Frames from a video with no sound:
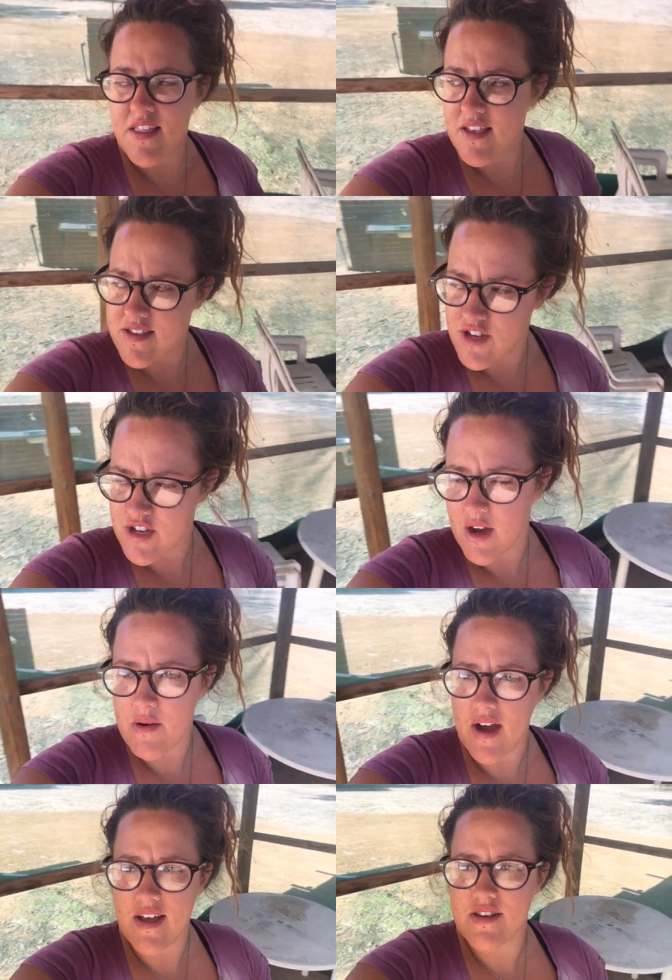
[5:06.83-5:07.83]
There's a
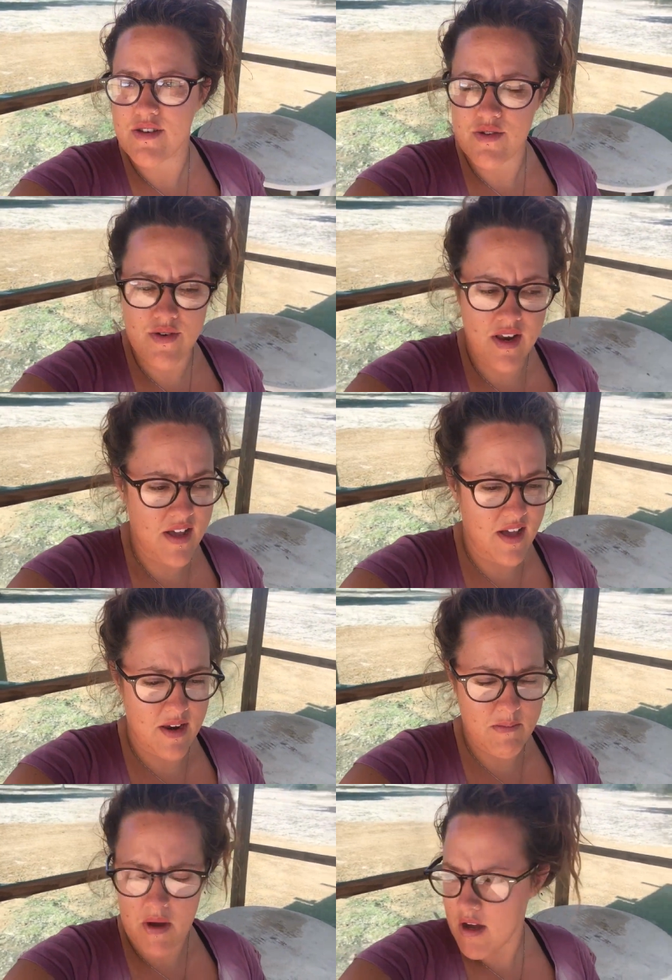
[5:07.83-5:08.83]
shower and a toilet and
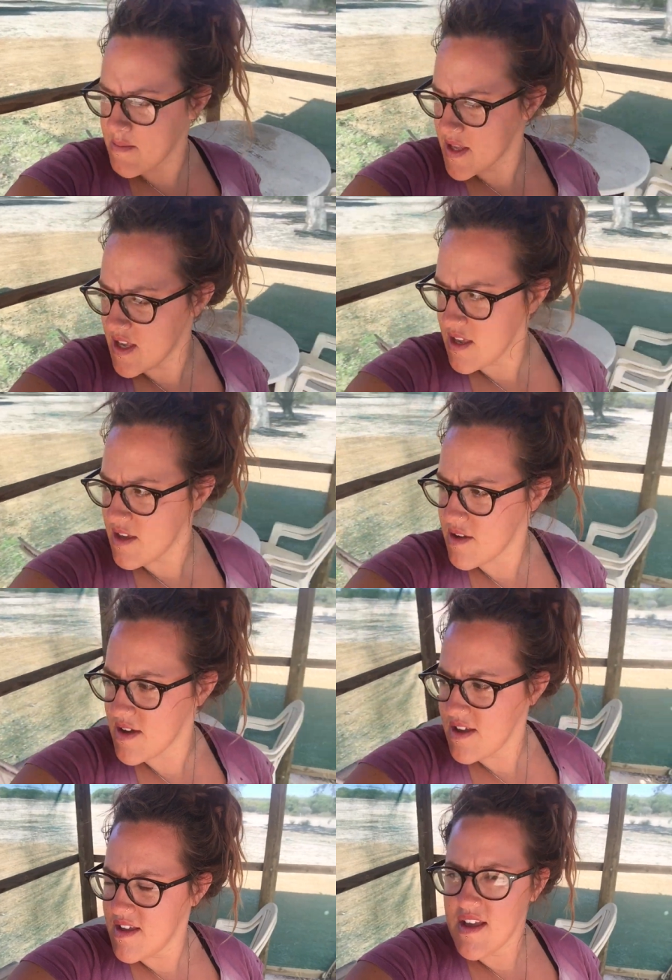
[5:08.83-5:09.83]
a barbecue,
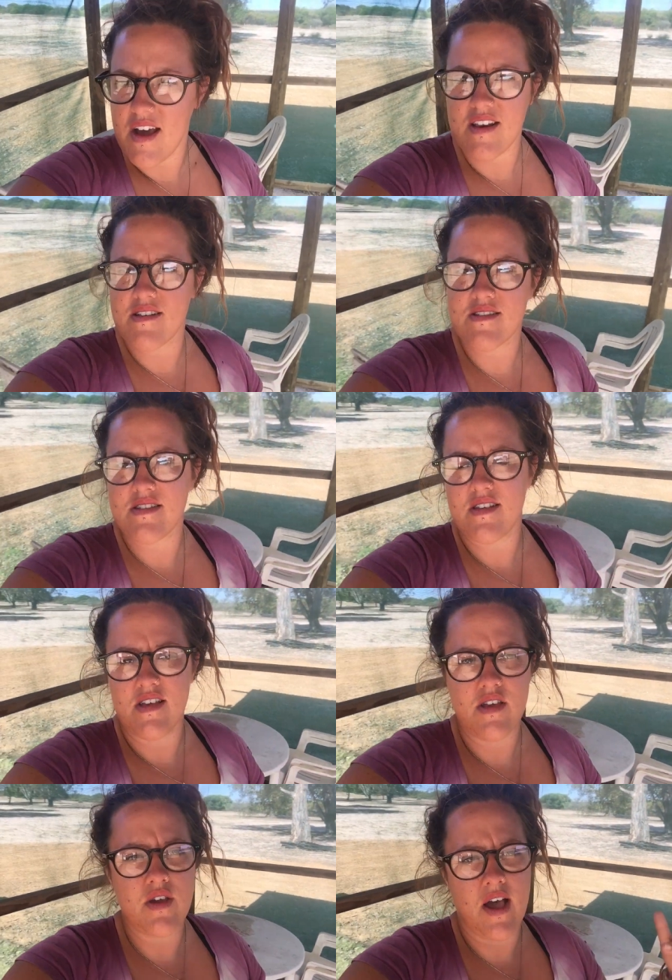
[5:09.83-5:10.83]
and
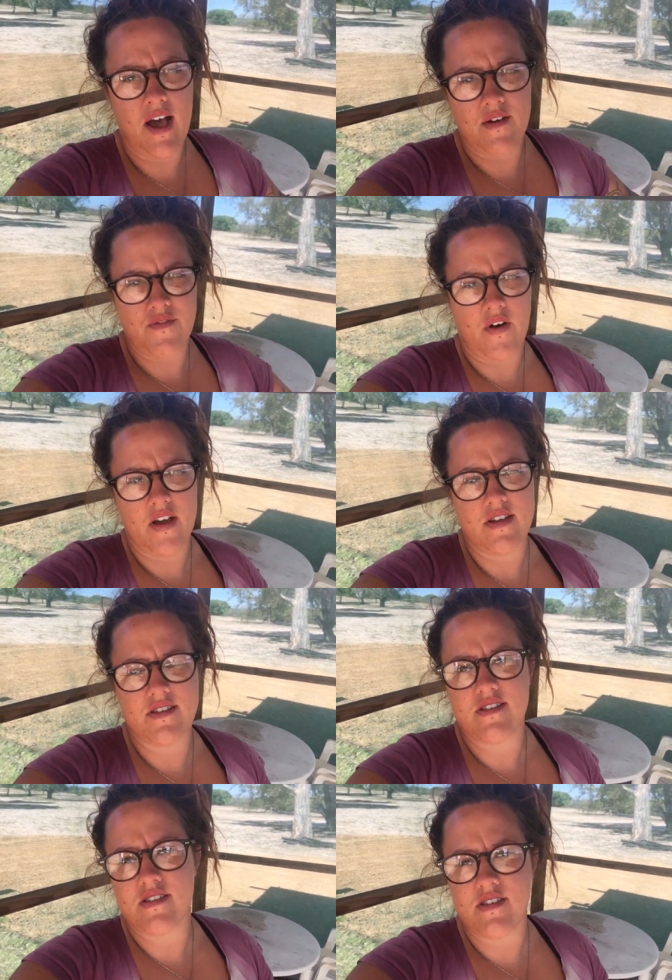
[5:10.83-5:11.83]
you can't have fires
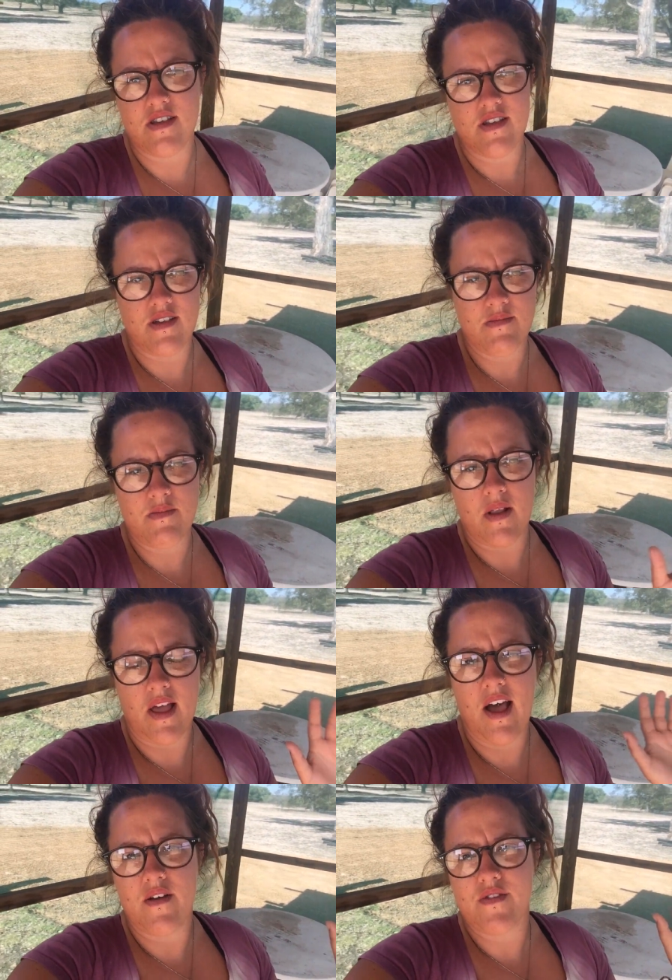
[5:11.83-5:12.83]
because it's like
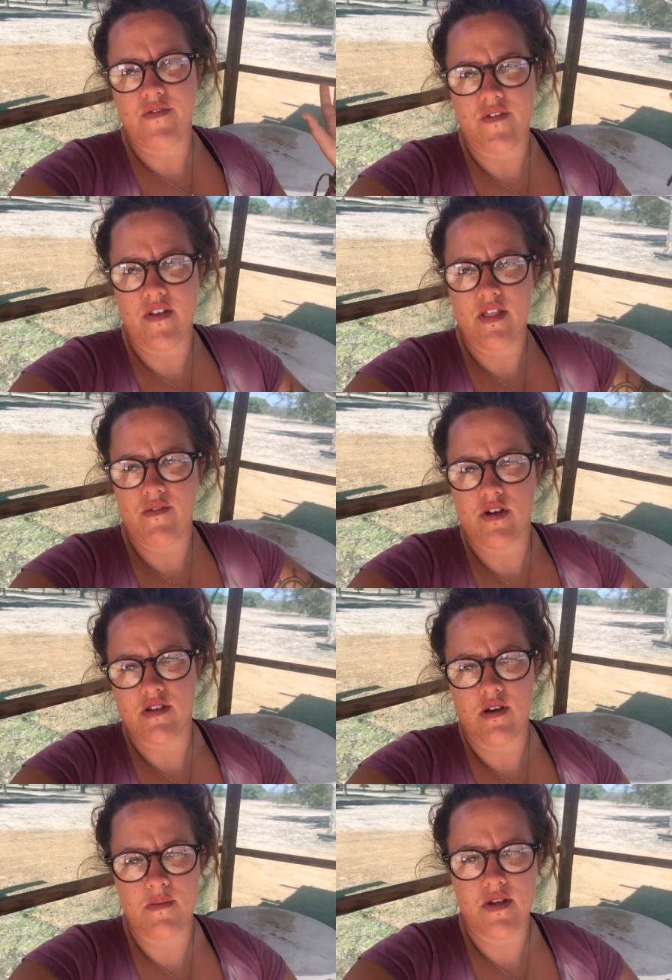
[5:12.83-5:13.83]
after the 15th of
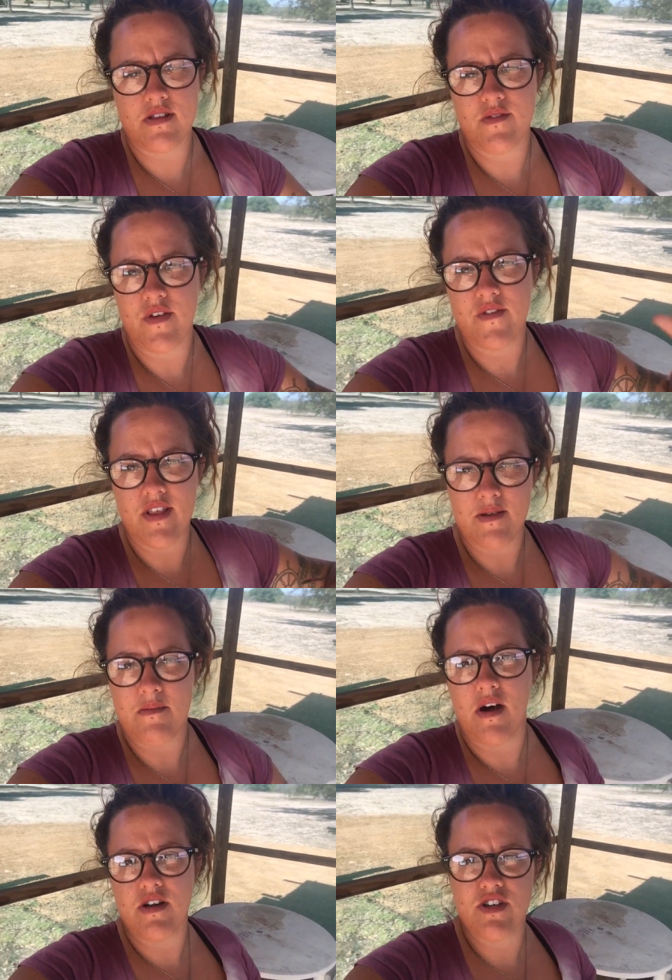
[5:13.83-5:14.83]
October to the 15th of
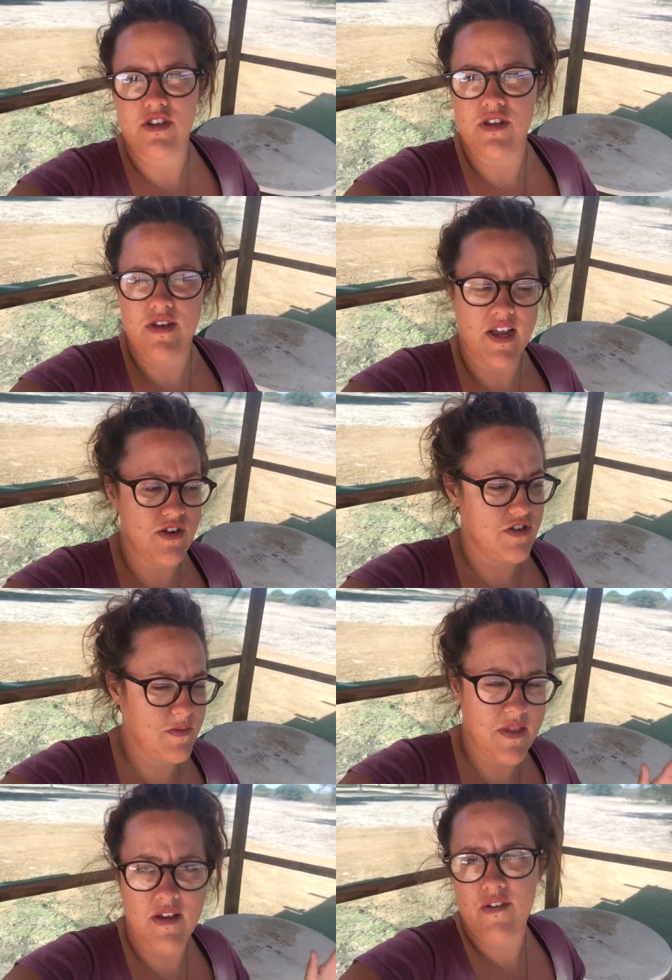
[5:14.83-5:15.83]
March. It's too dangerous,
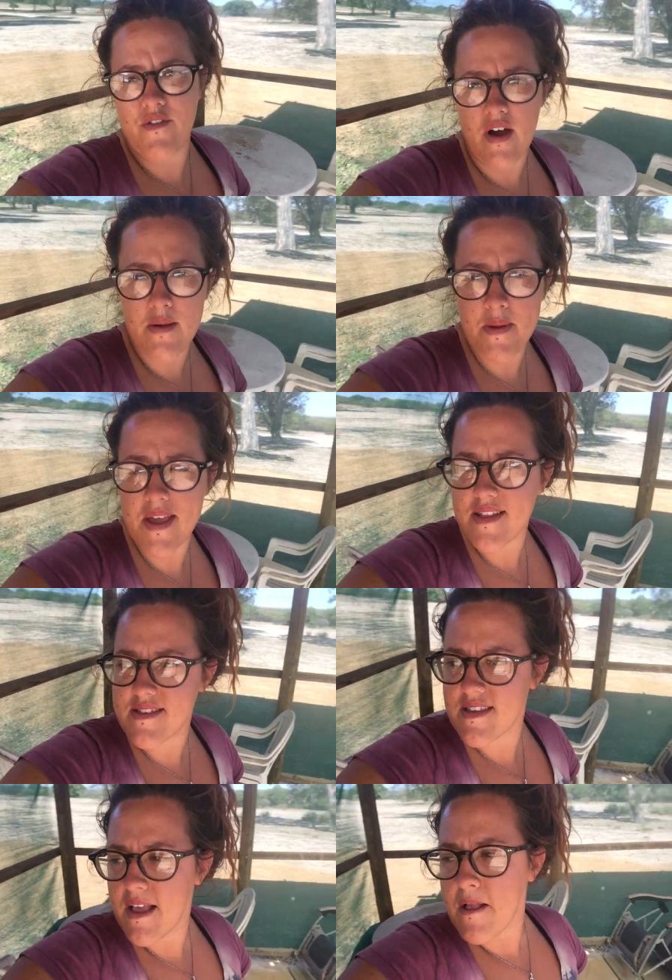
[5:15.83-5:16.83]
but there are fire
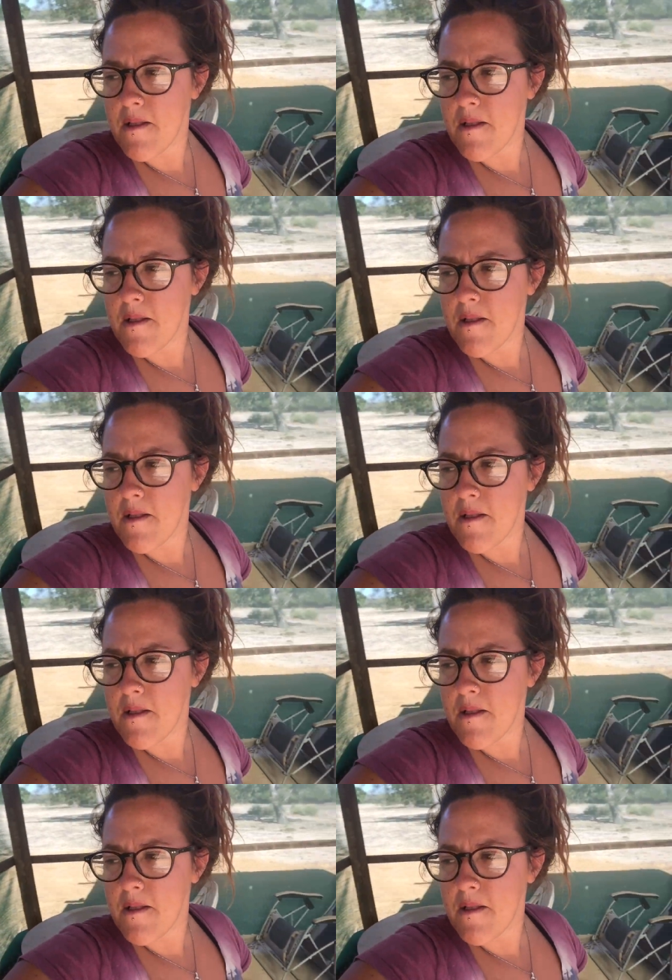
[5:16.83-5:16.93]
pits.